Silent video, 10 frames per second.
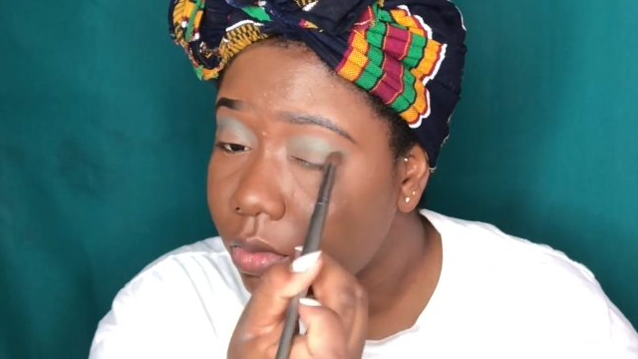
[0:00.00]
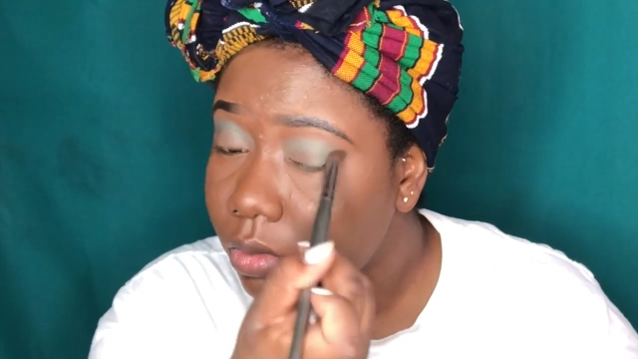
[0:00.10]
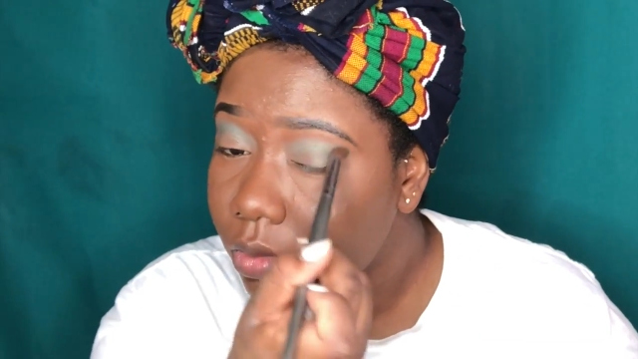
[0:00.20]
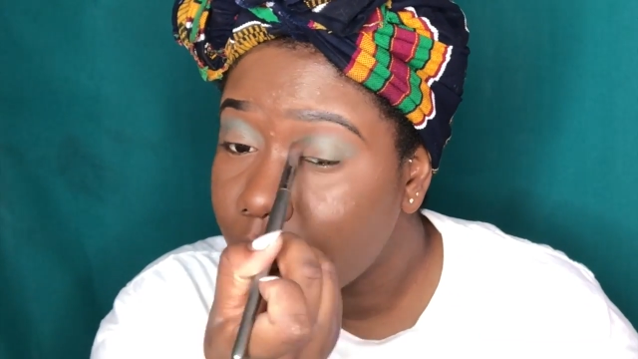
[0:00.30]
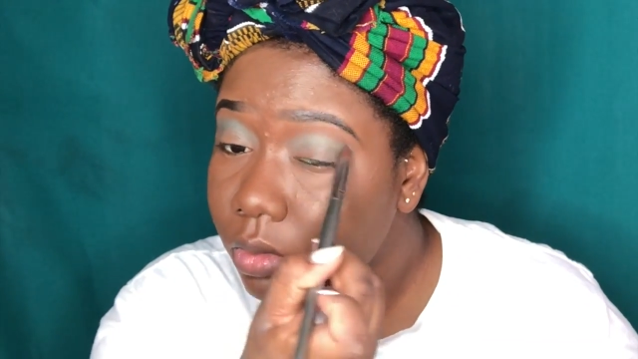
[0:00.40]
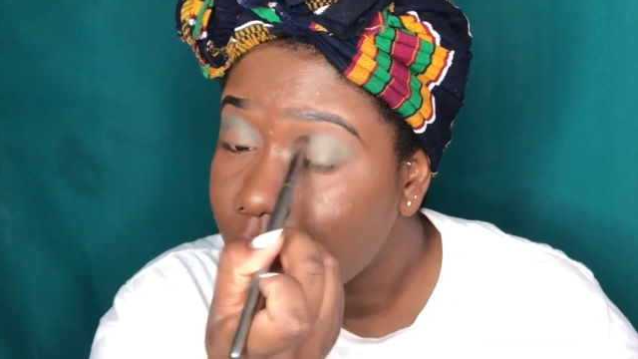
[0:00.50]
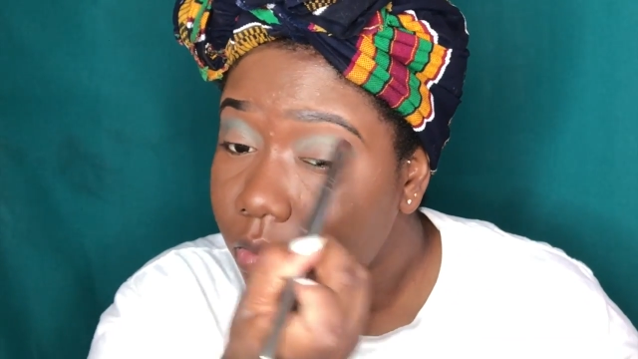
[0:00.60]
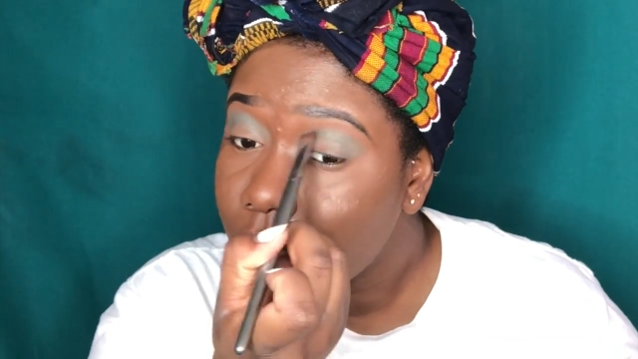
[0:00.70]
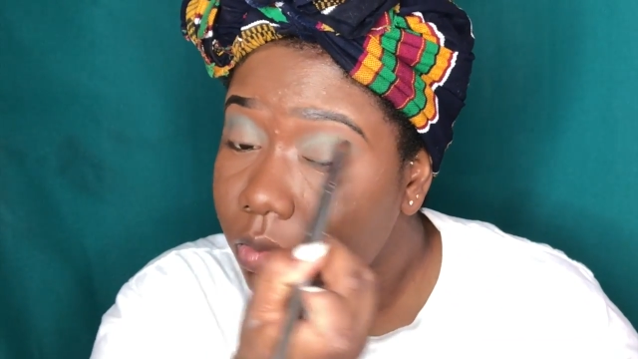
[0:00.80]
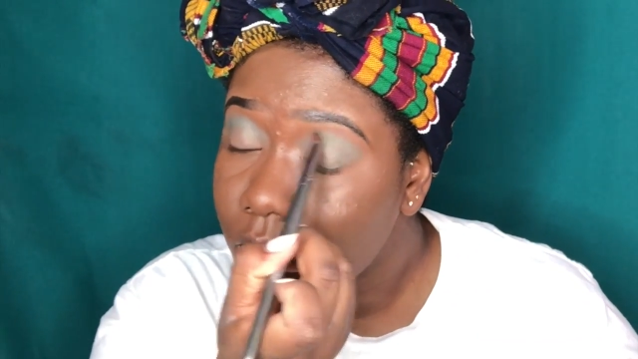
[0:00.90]
that
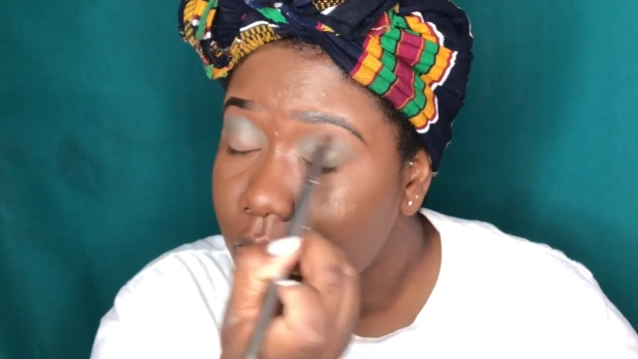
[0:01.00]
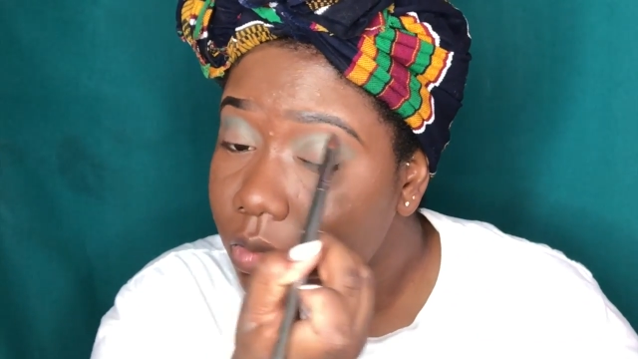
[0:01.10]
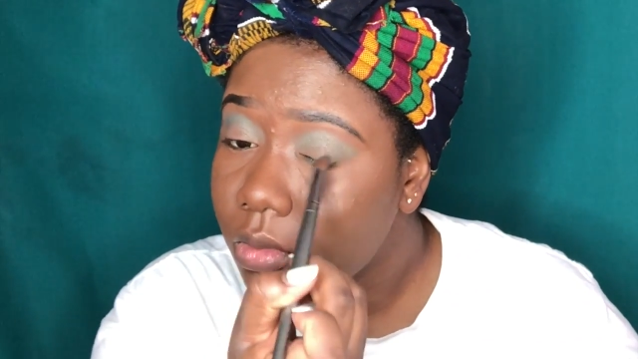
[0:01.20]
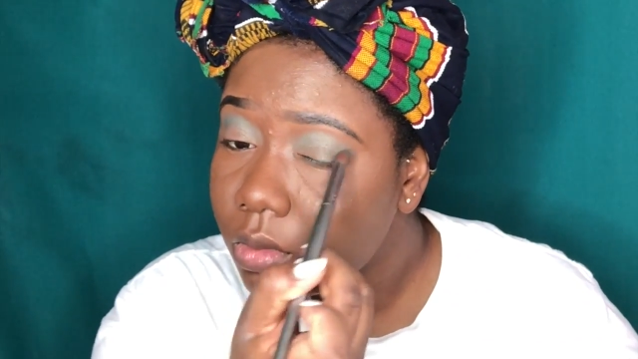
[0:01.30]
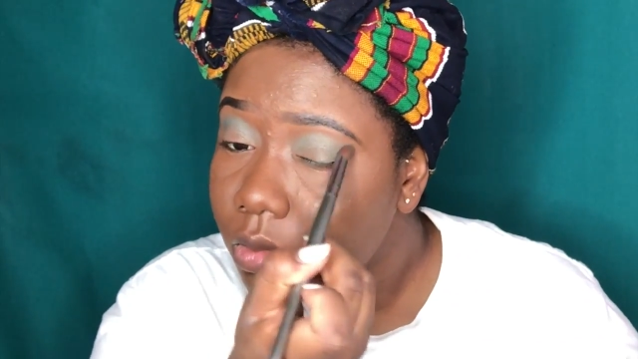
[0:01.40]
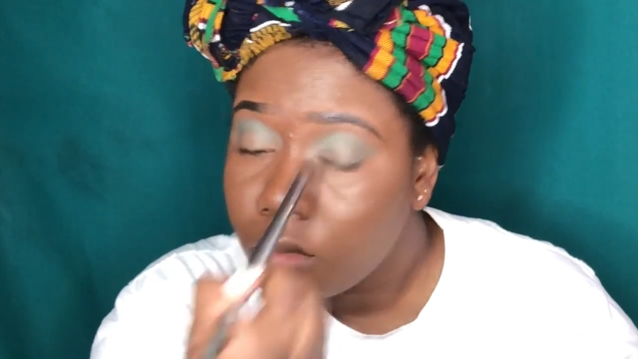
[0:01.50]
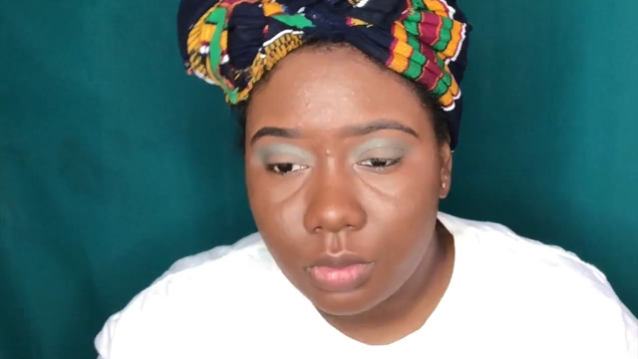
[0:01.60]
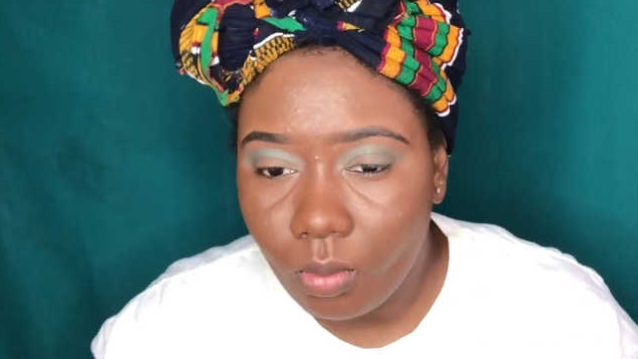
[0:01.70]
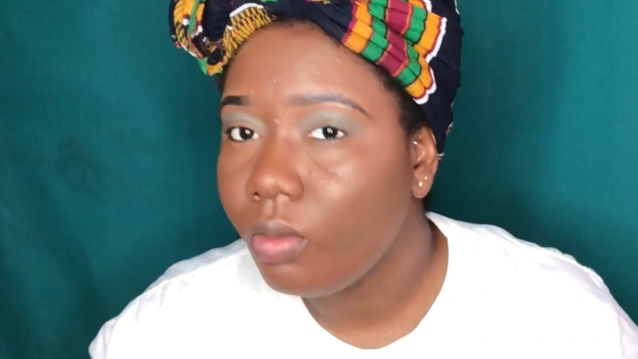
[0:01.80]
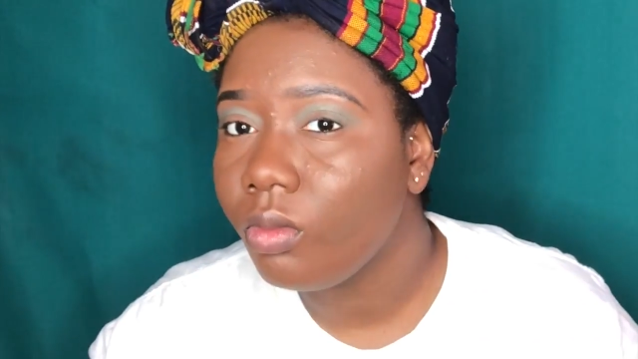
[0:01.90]
I got last
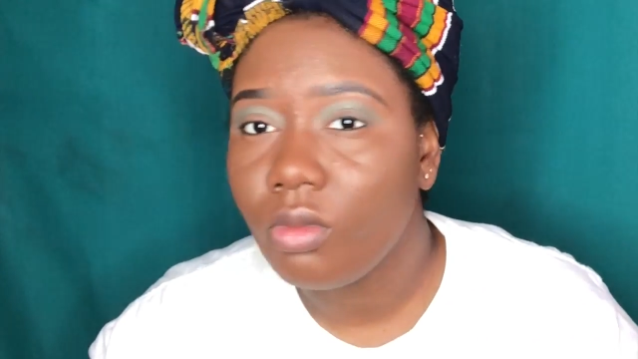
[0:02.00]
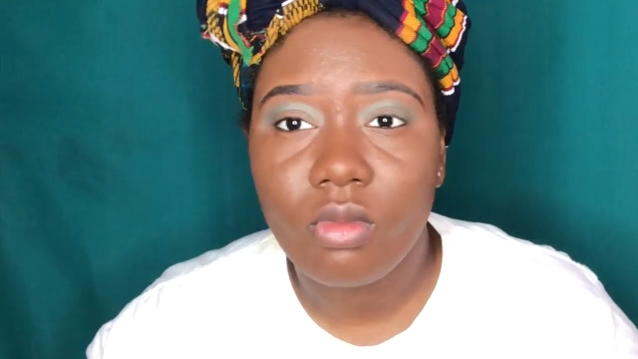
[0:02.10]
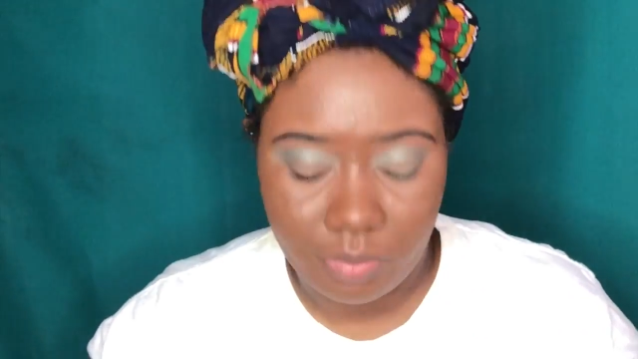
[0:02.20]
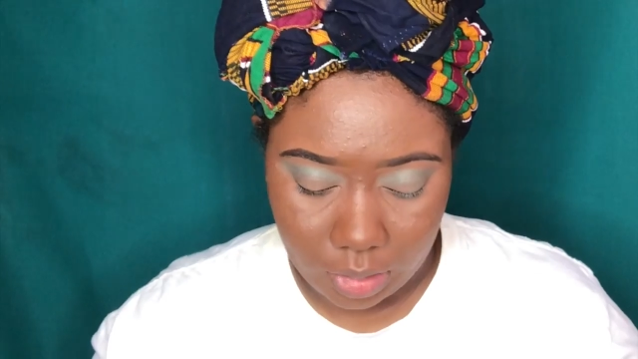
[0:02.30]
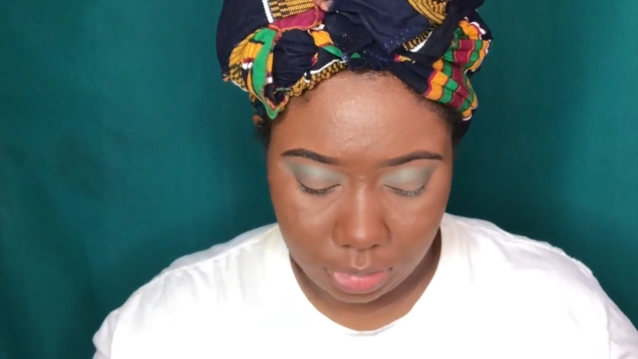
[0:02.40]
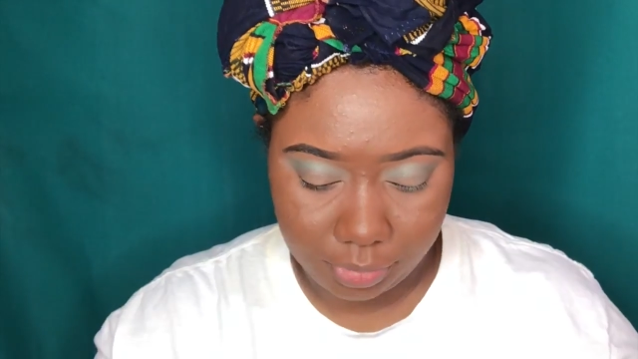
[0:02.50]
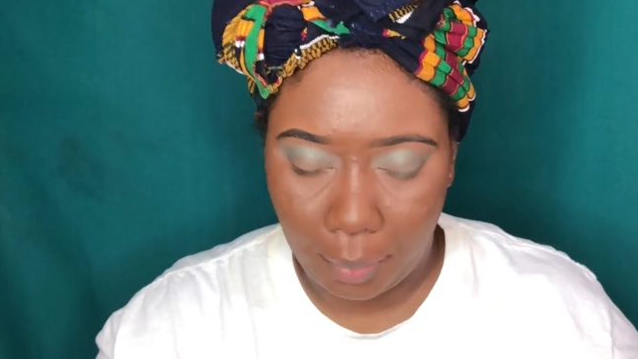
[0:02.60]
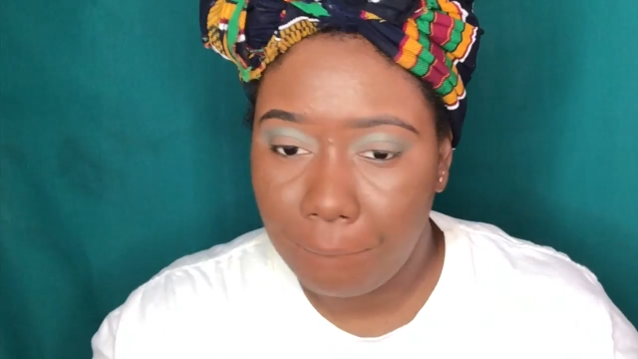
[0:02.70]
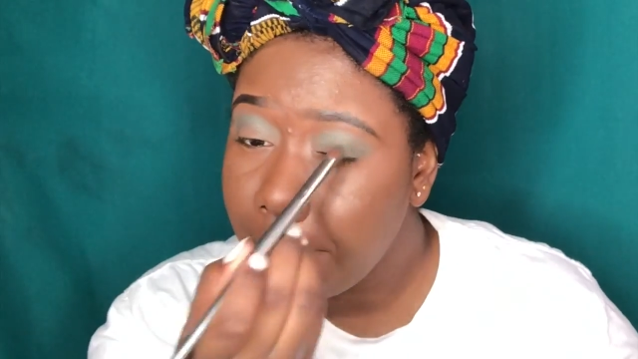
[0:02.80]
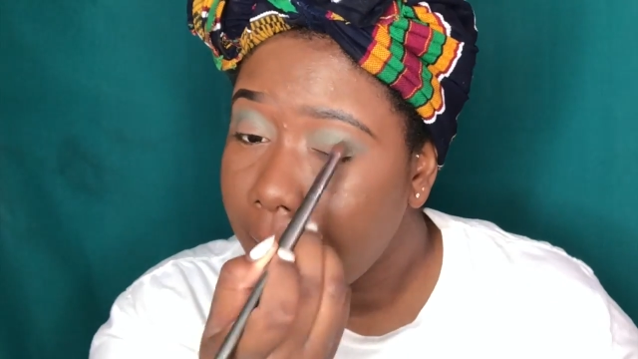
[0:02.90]
summer and did
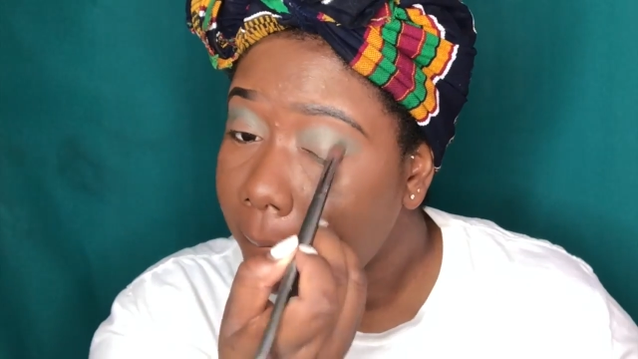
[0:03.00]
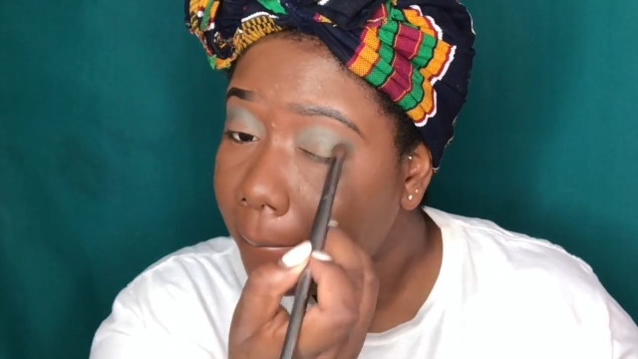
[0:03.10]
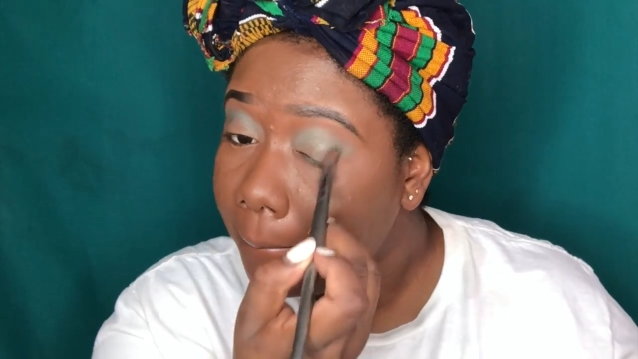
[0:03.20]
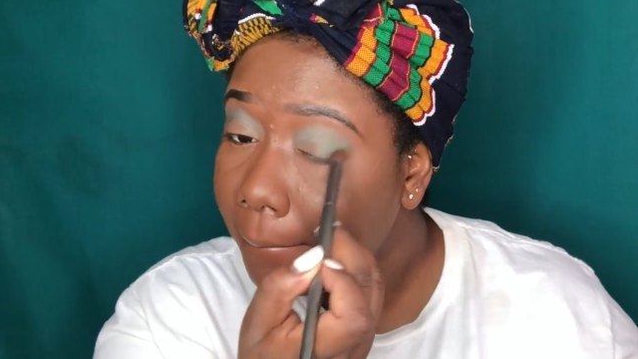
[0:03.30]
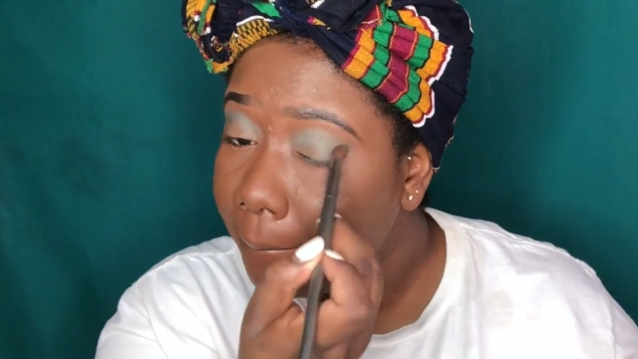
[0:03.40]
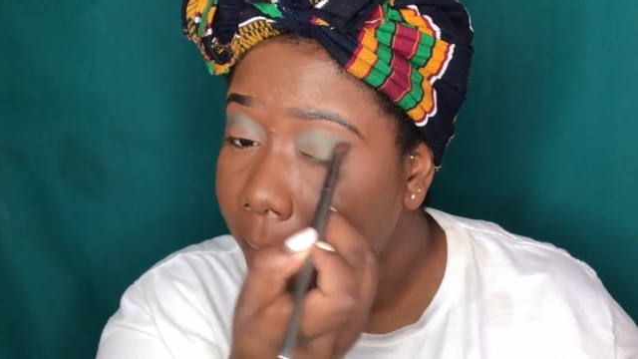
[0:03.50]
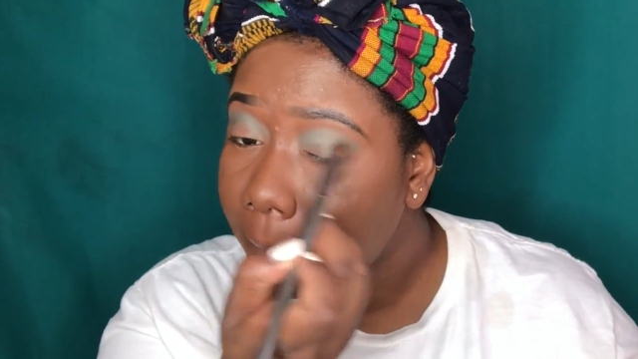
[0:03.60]
not wear